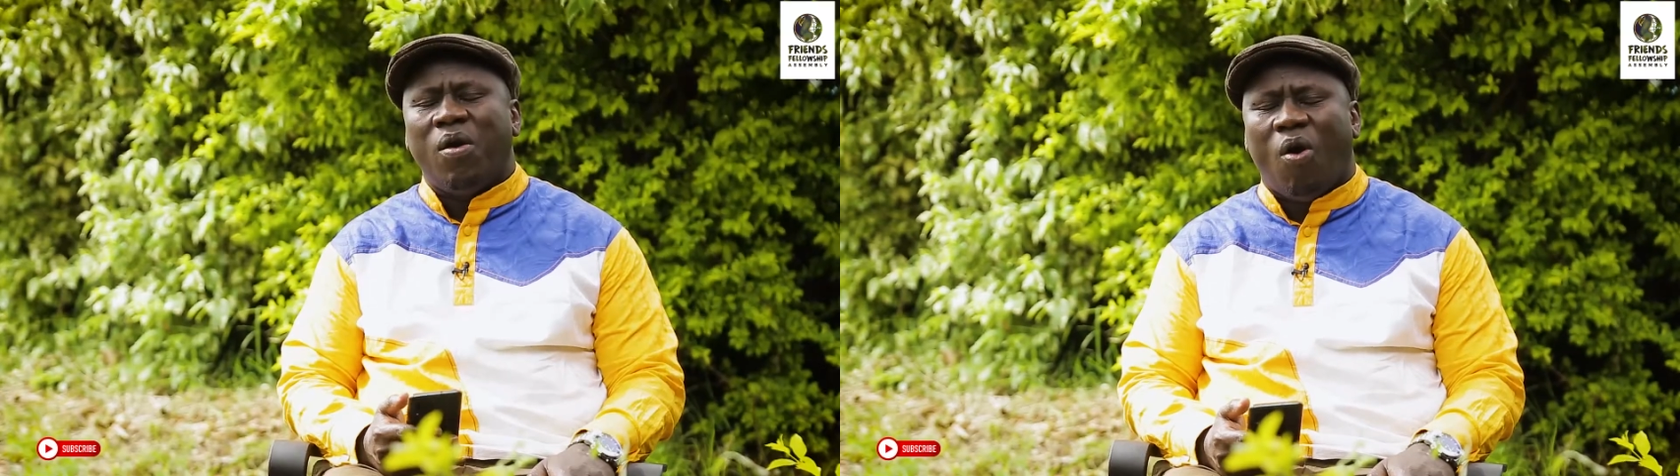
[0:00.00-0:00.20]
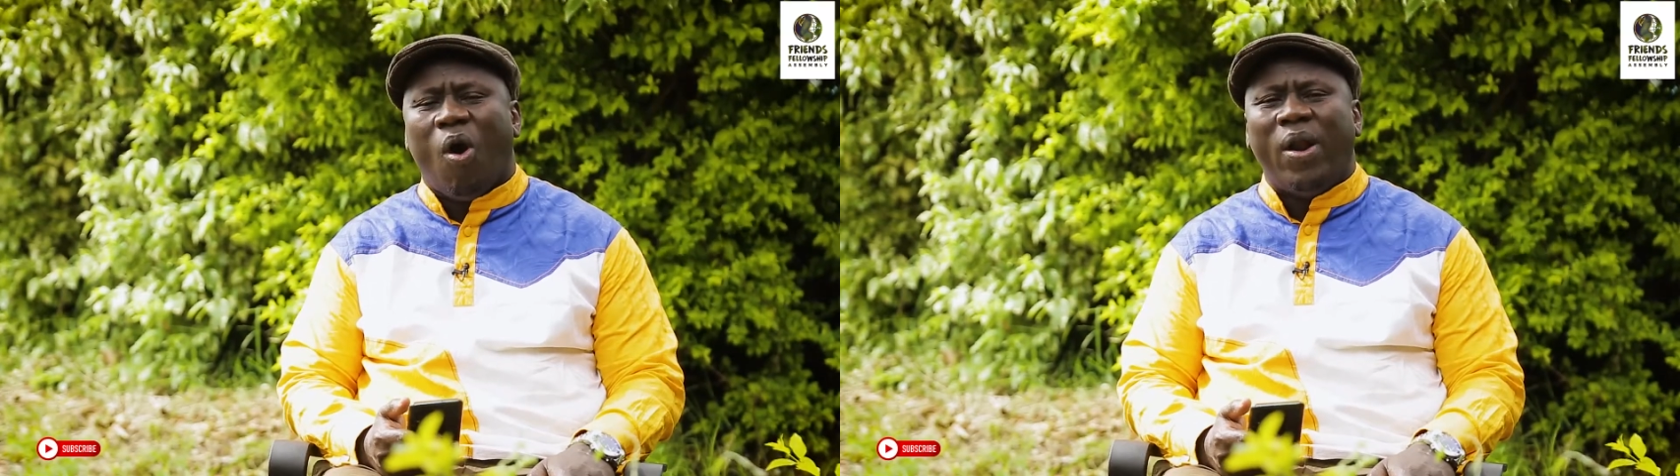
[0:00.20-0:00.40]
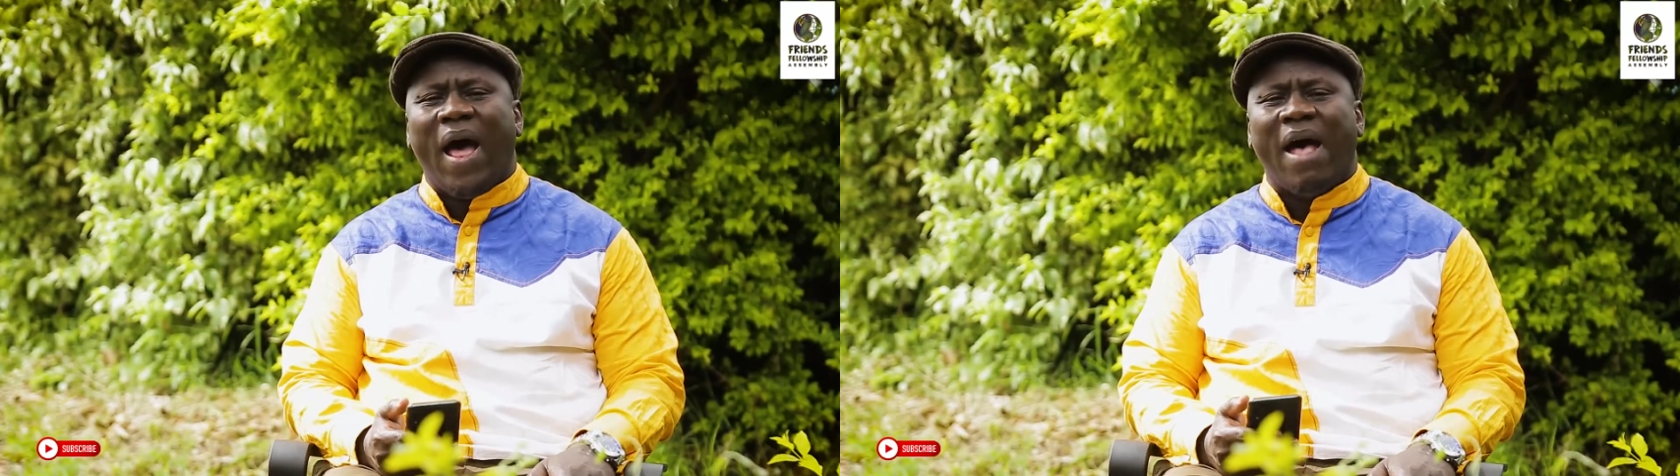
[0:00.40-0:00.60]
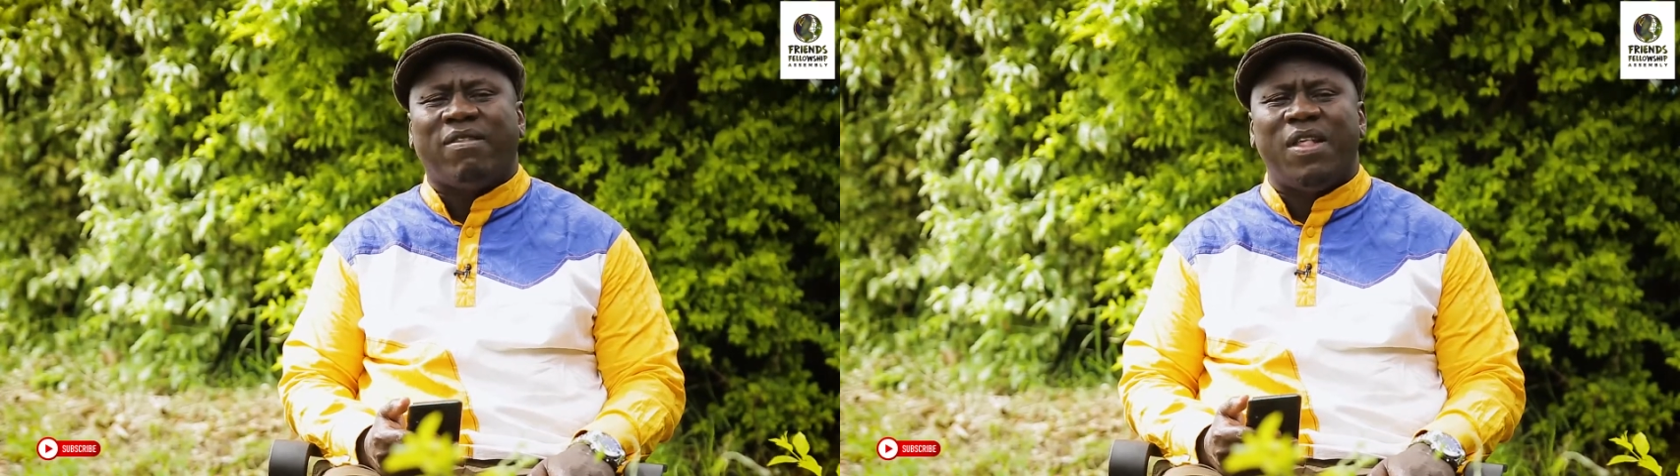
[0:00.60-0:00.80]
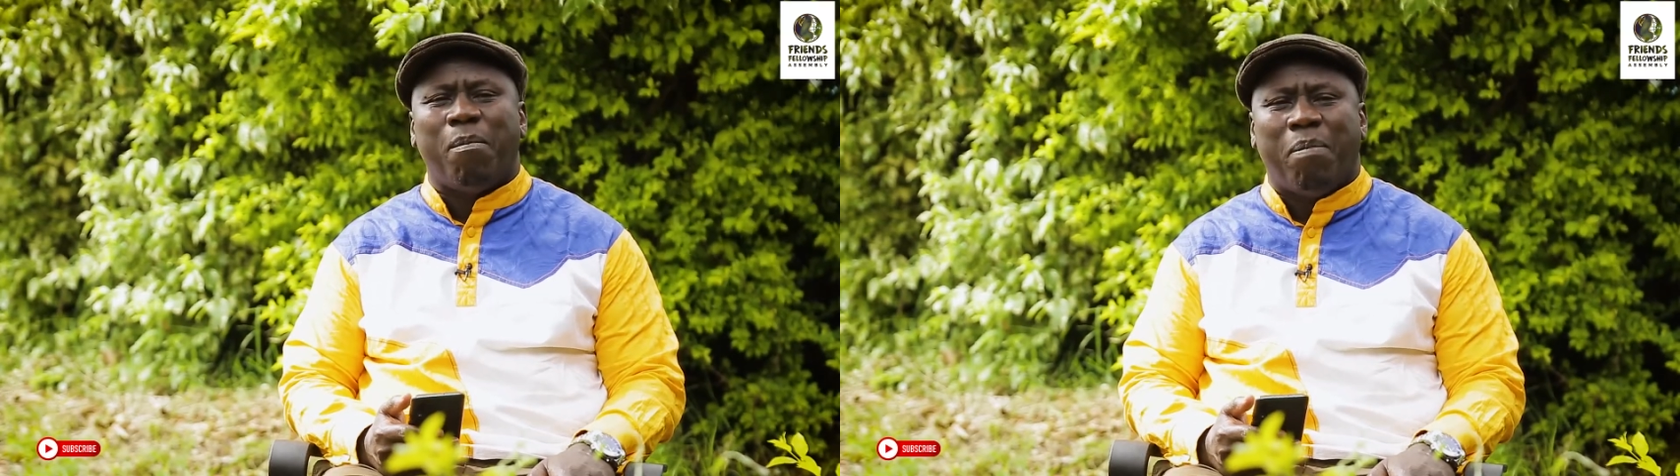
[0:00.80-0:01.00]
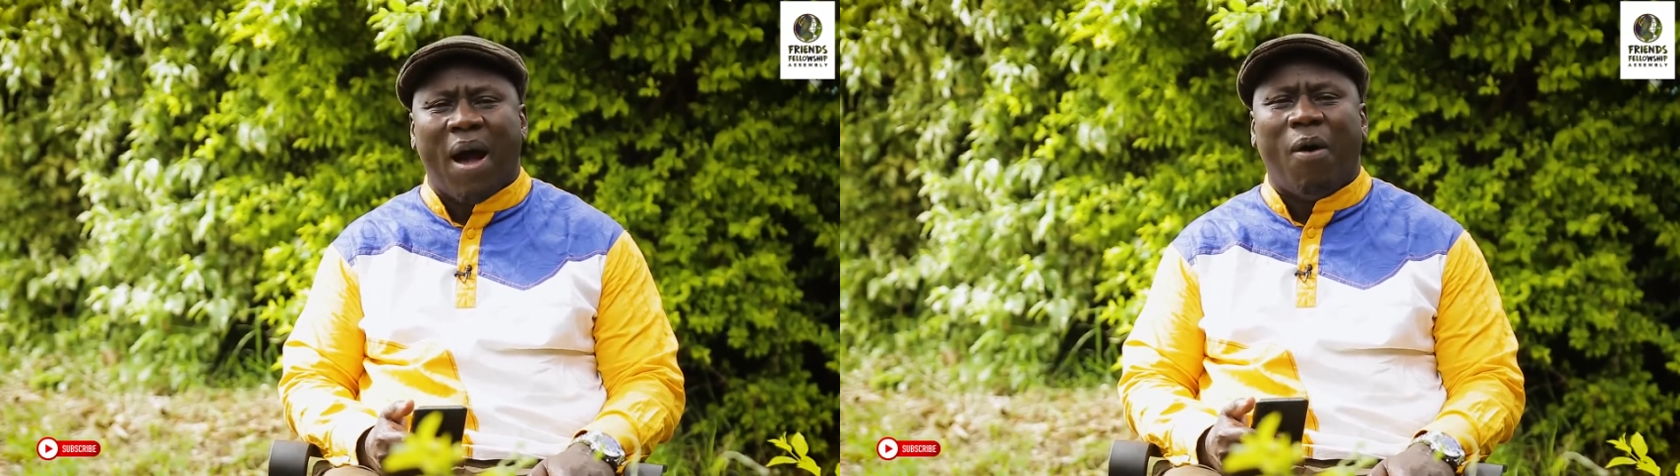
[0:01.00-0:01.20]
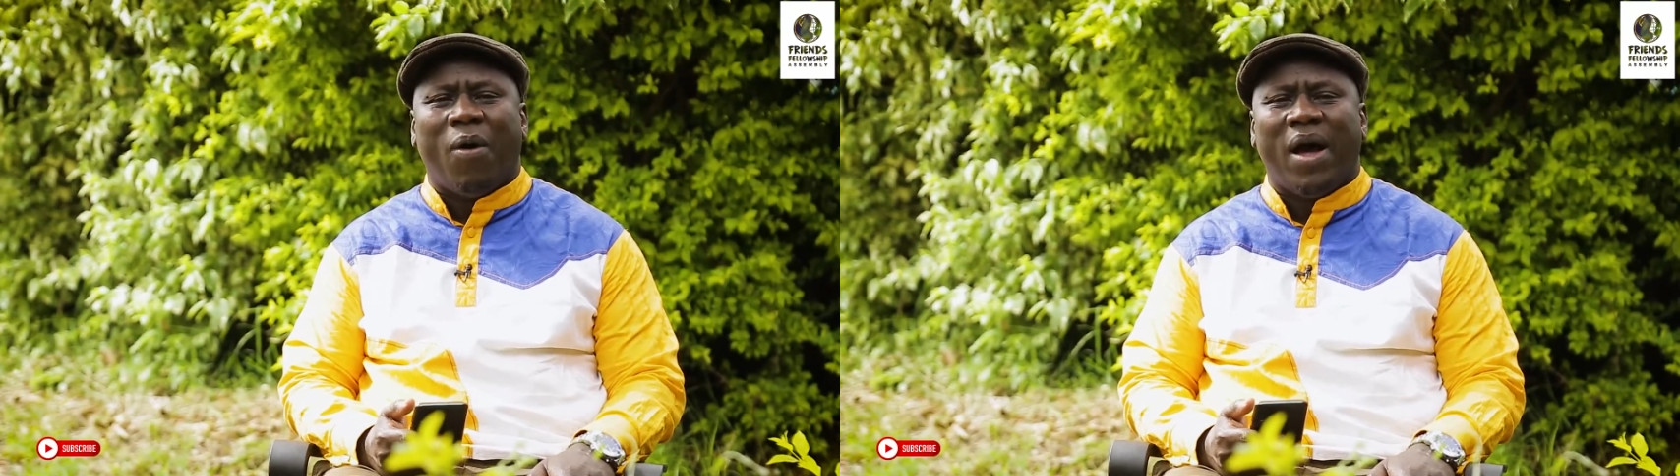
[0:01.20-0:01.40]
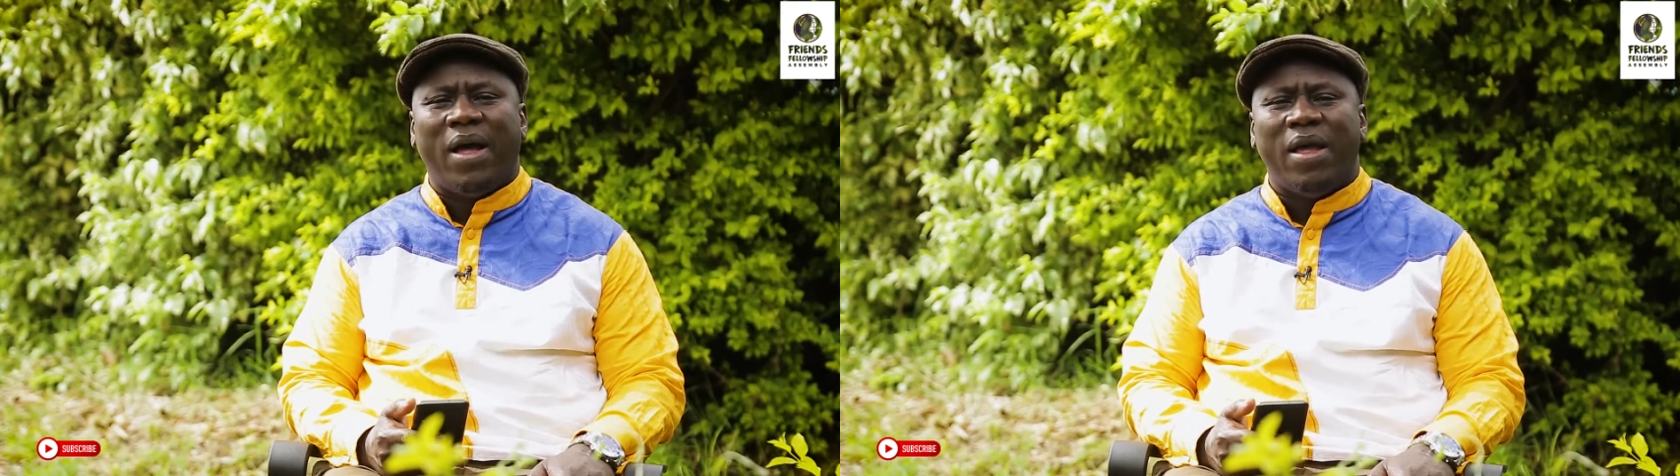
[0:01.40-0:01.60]
God has the
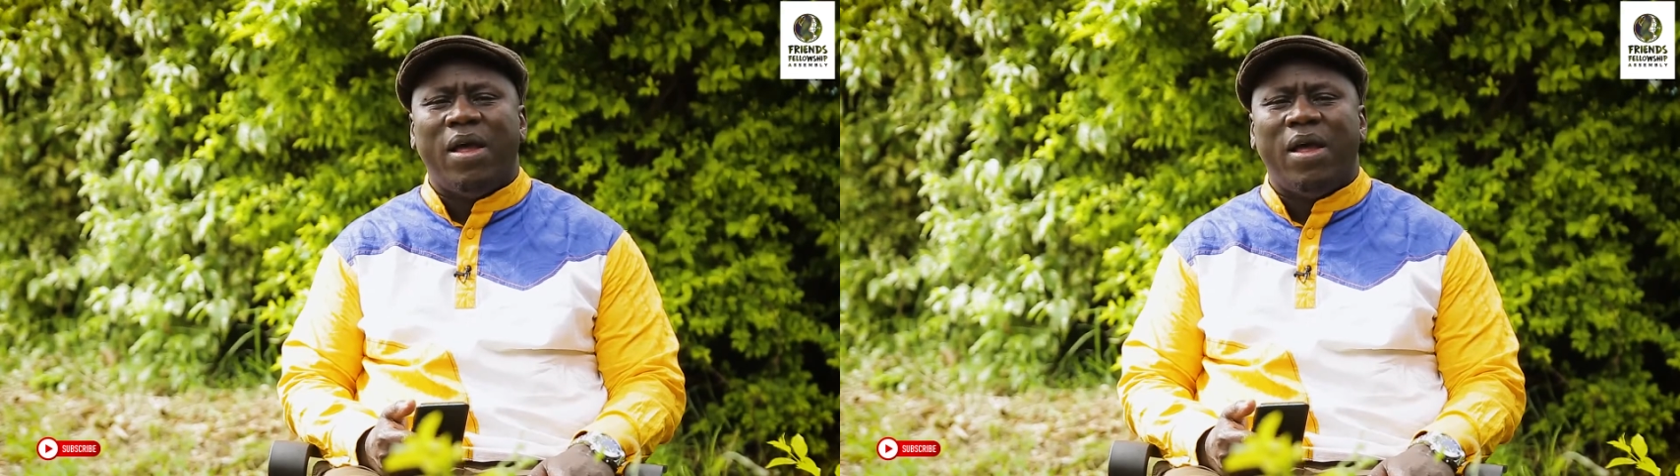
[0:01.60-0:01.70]
power